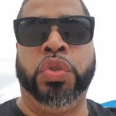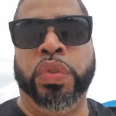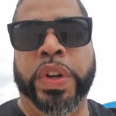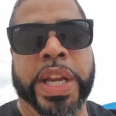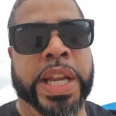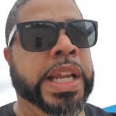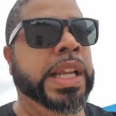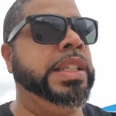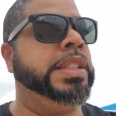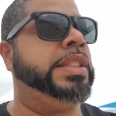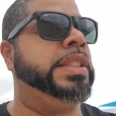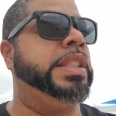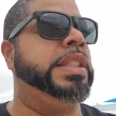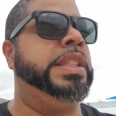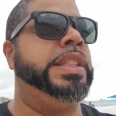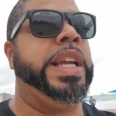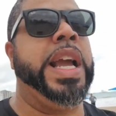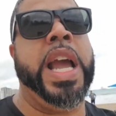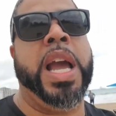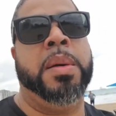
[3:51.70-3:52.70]
Greeks
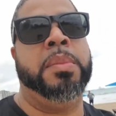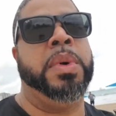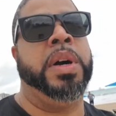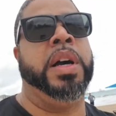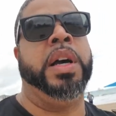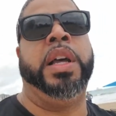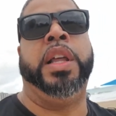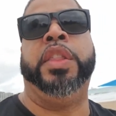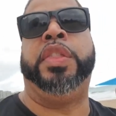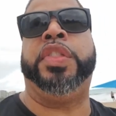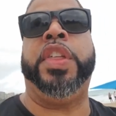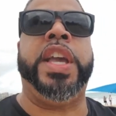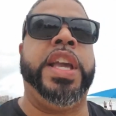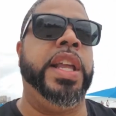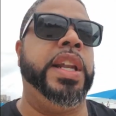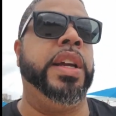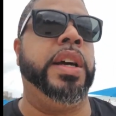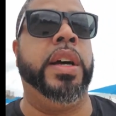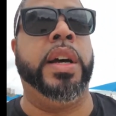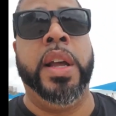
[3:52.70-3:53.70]
and gamma and
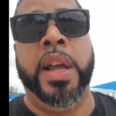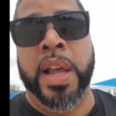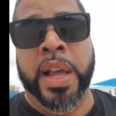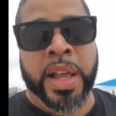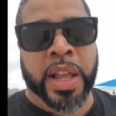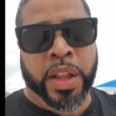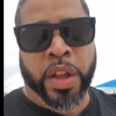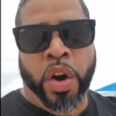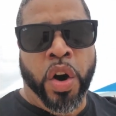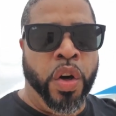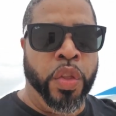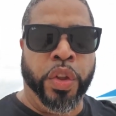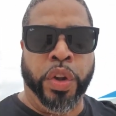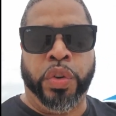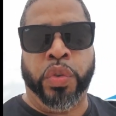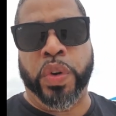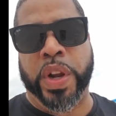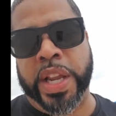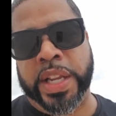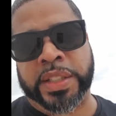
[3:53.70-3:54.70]
theta, all the
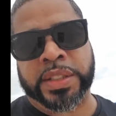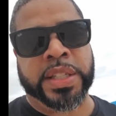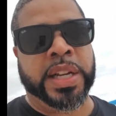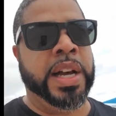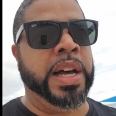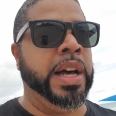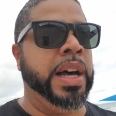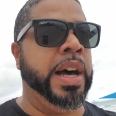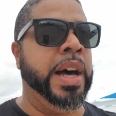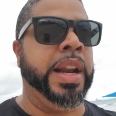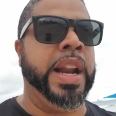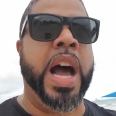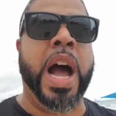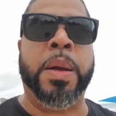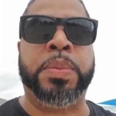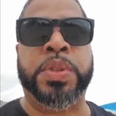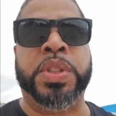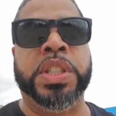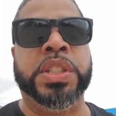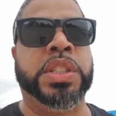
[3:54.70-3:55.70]
Greeks on
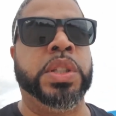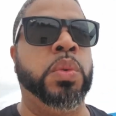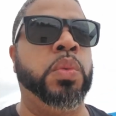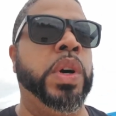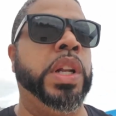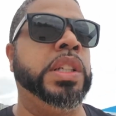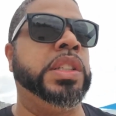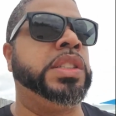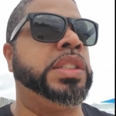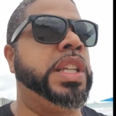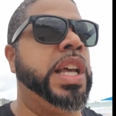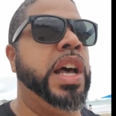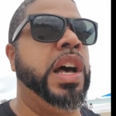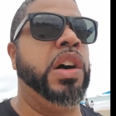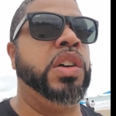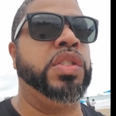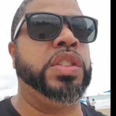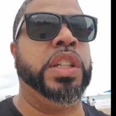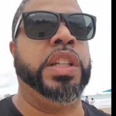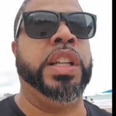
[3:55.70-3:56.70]
options and what it
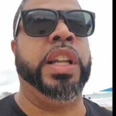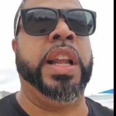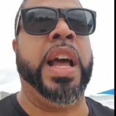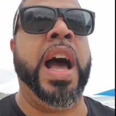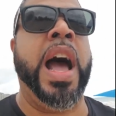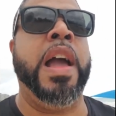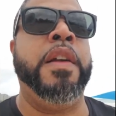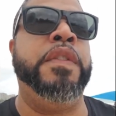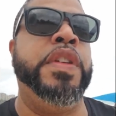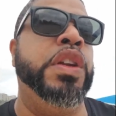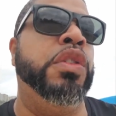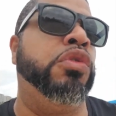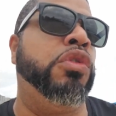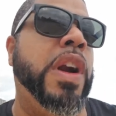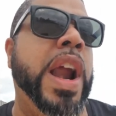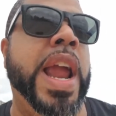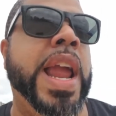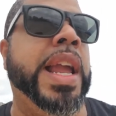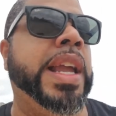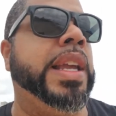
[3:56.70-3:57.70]
sells and the IV
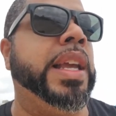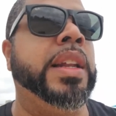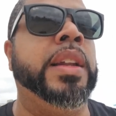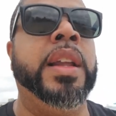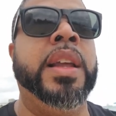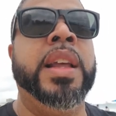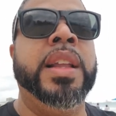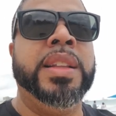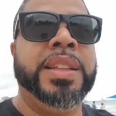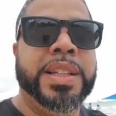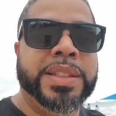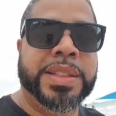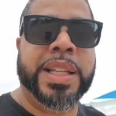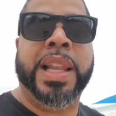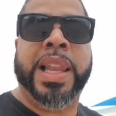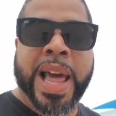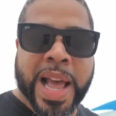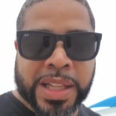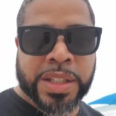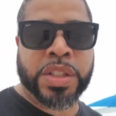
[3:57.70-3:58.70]
rank and there's
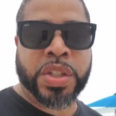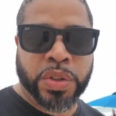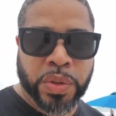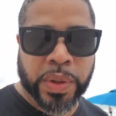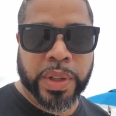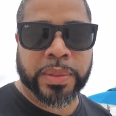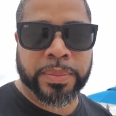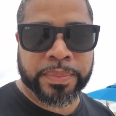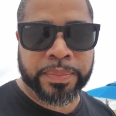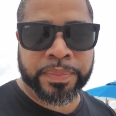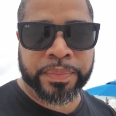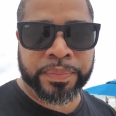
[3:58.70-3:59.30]
a lot to it.